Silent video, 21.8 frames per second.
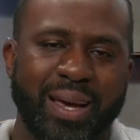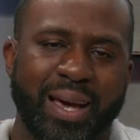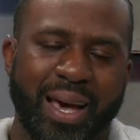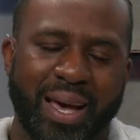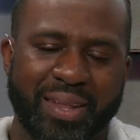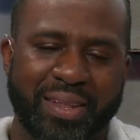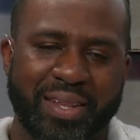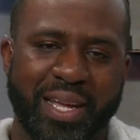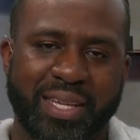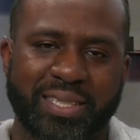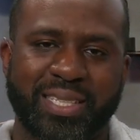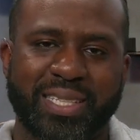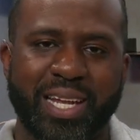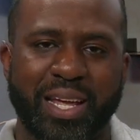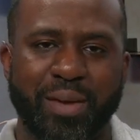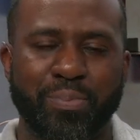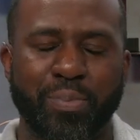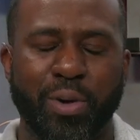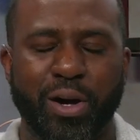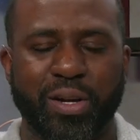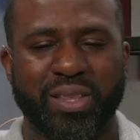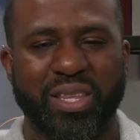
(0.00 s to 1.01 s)
And yesterday
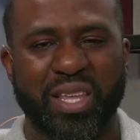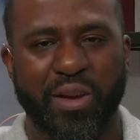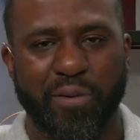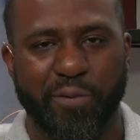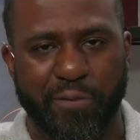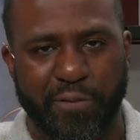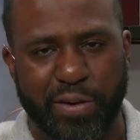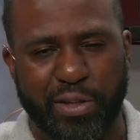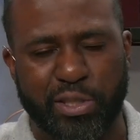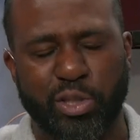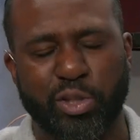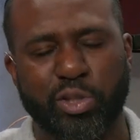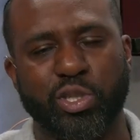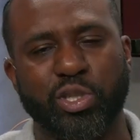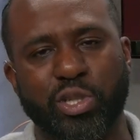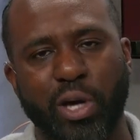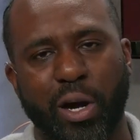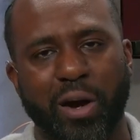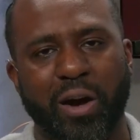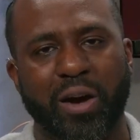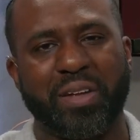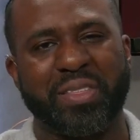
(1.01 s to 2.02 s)
marked the official
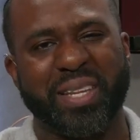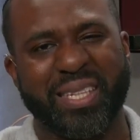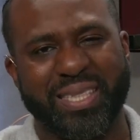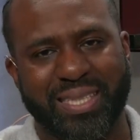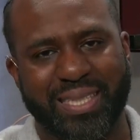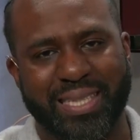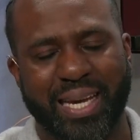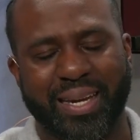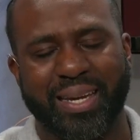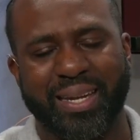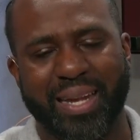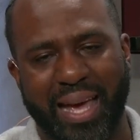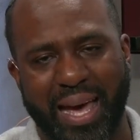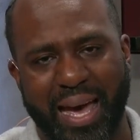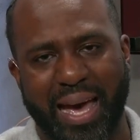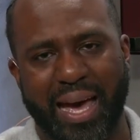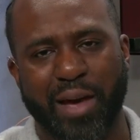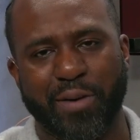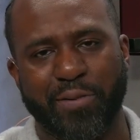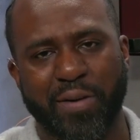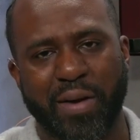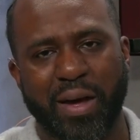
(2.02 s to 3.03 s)
start on the second
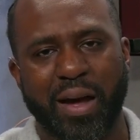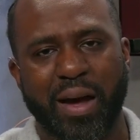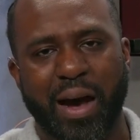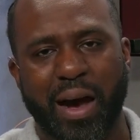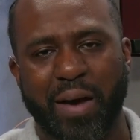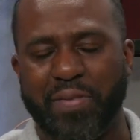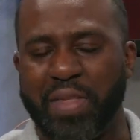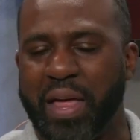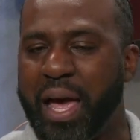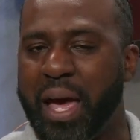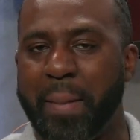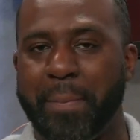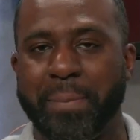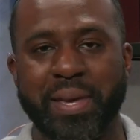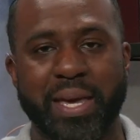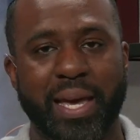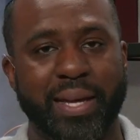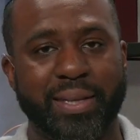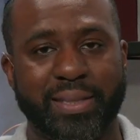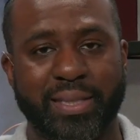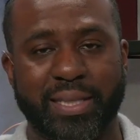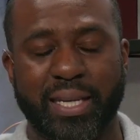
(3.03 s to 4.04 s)
half of the
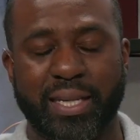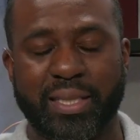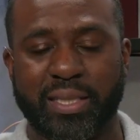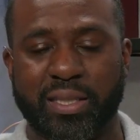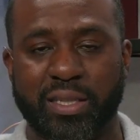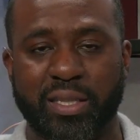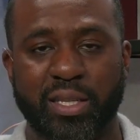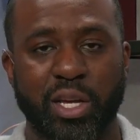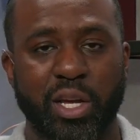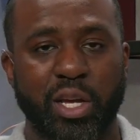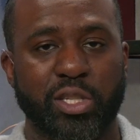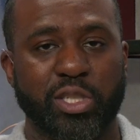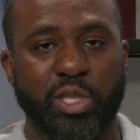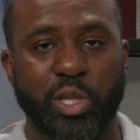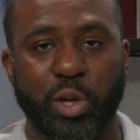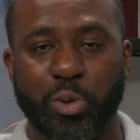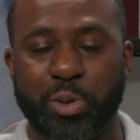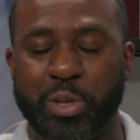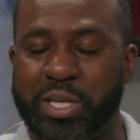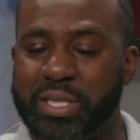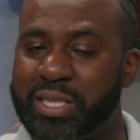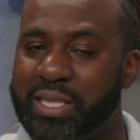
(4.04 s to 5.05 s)
NBA season.
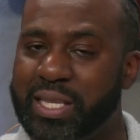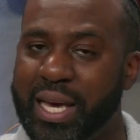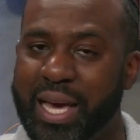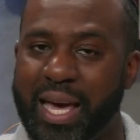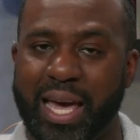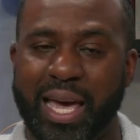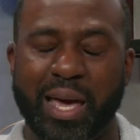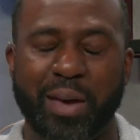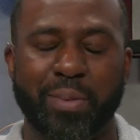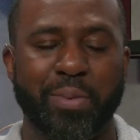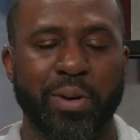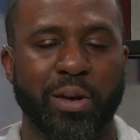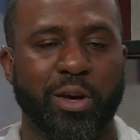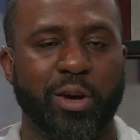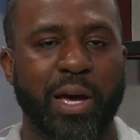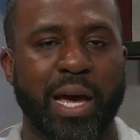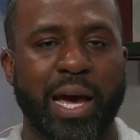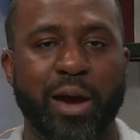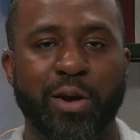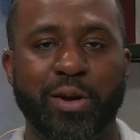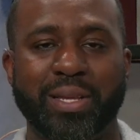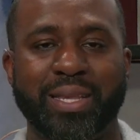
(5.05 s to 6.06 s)
So this game
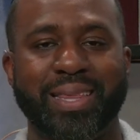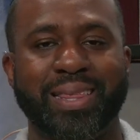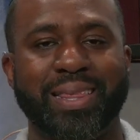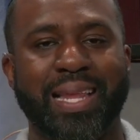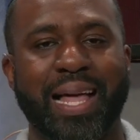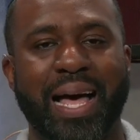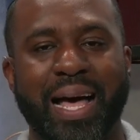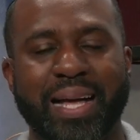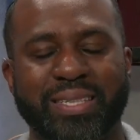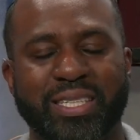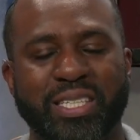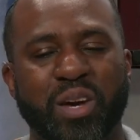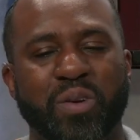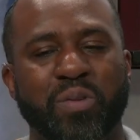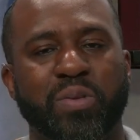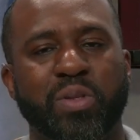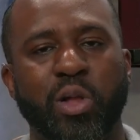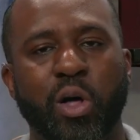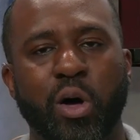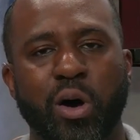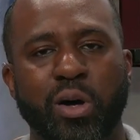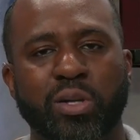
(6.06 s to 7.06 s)
carried lots of
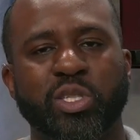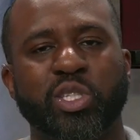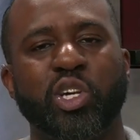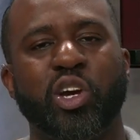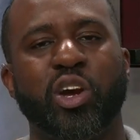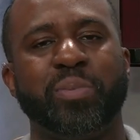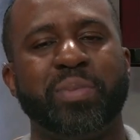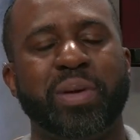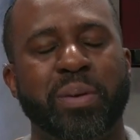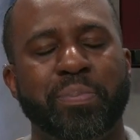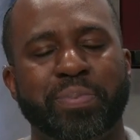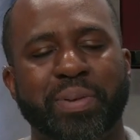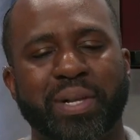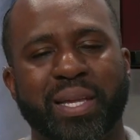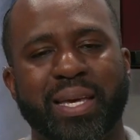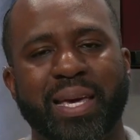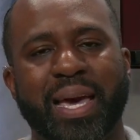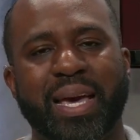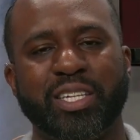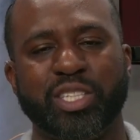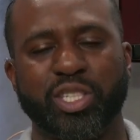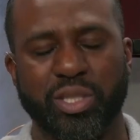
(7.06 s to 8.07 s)
long-term
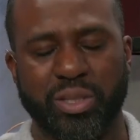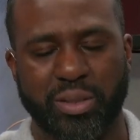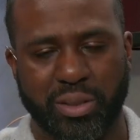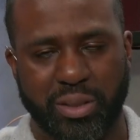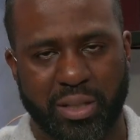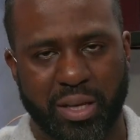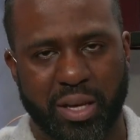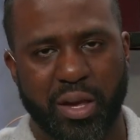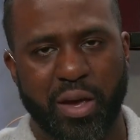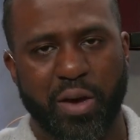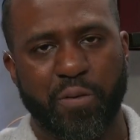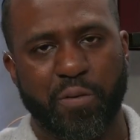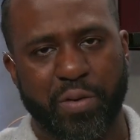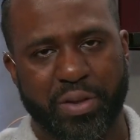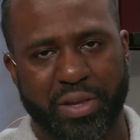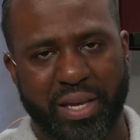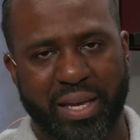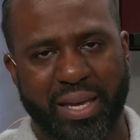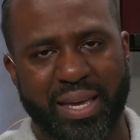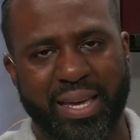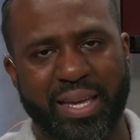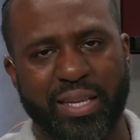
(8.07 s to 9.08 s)
implications for
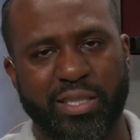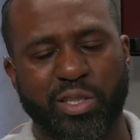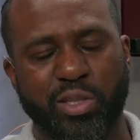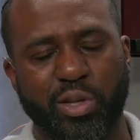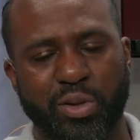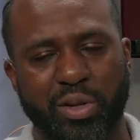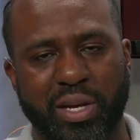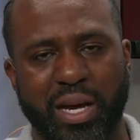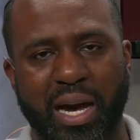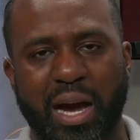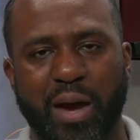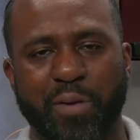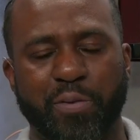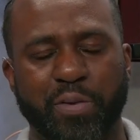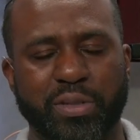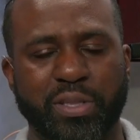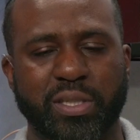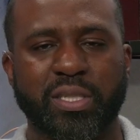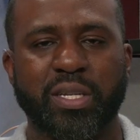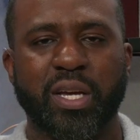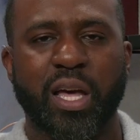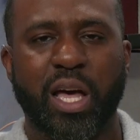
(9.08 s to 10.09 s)
the Eastern
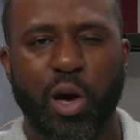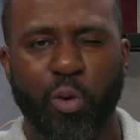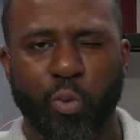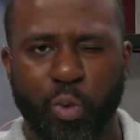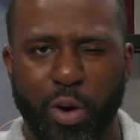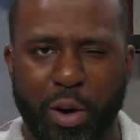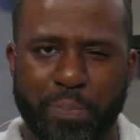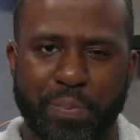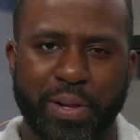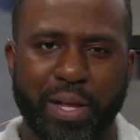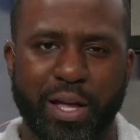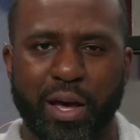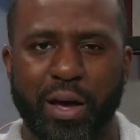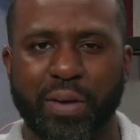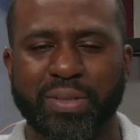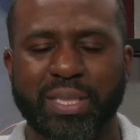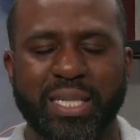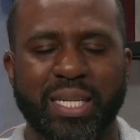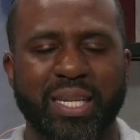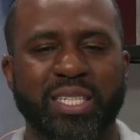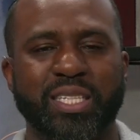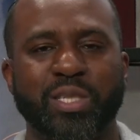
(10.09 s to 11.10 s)
Conference and where playoff
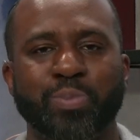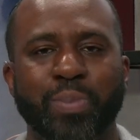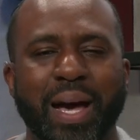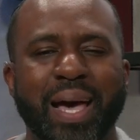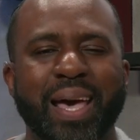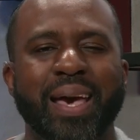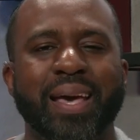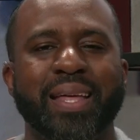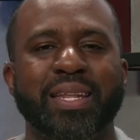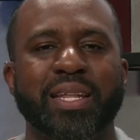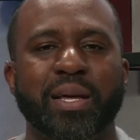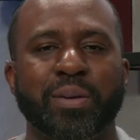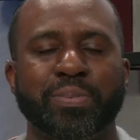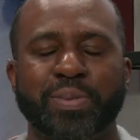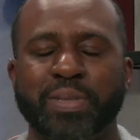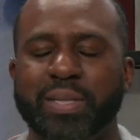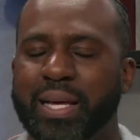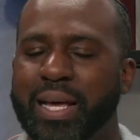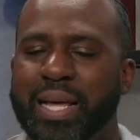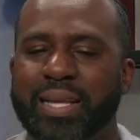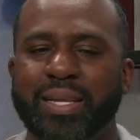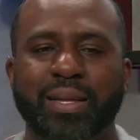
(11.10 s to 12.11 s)
seedings might end
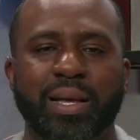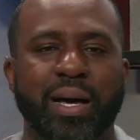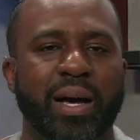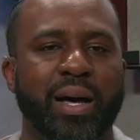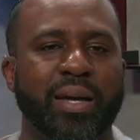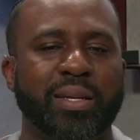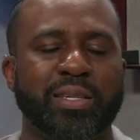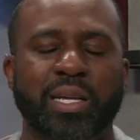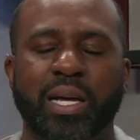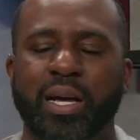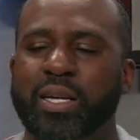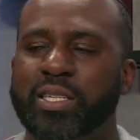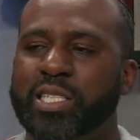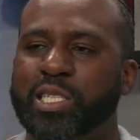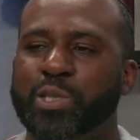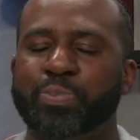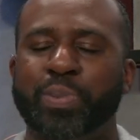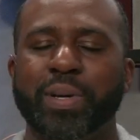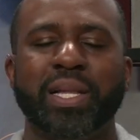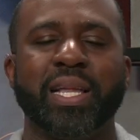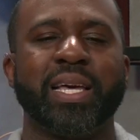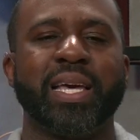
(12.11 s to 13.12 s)
up
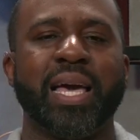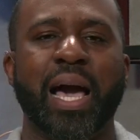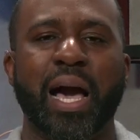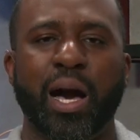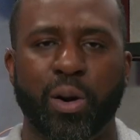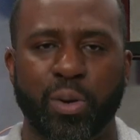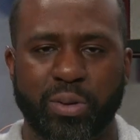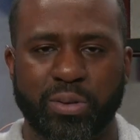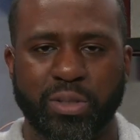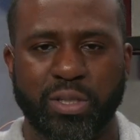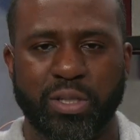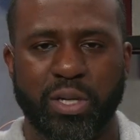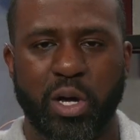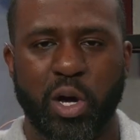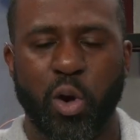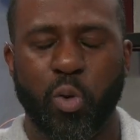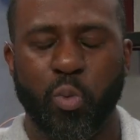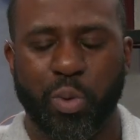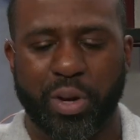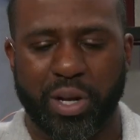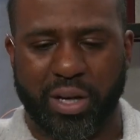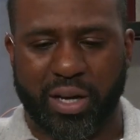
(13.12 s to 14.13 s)
spilling out
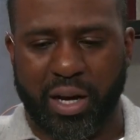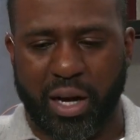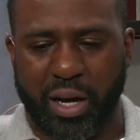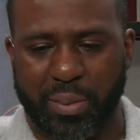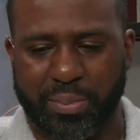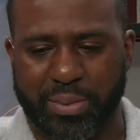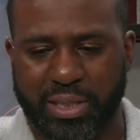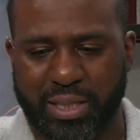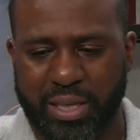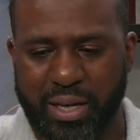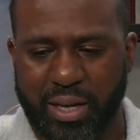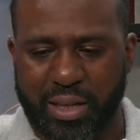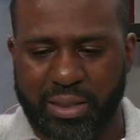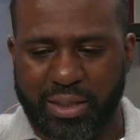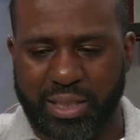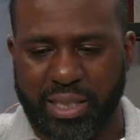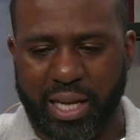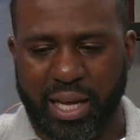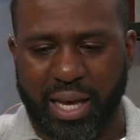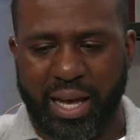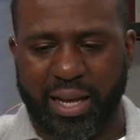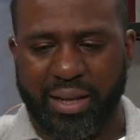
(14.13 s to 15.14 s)
when it comes
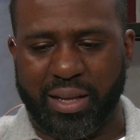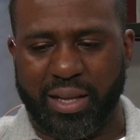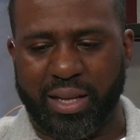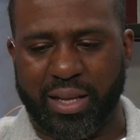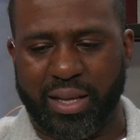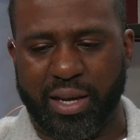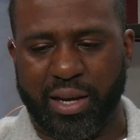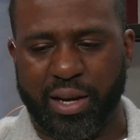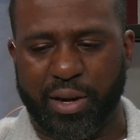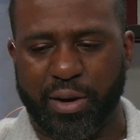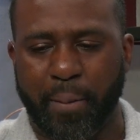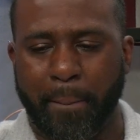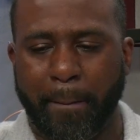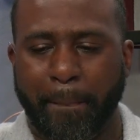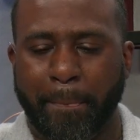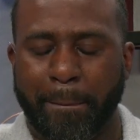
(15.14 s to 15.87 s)
to the end of the year.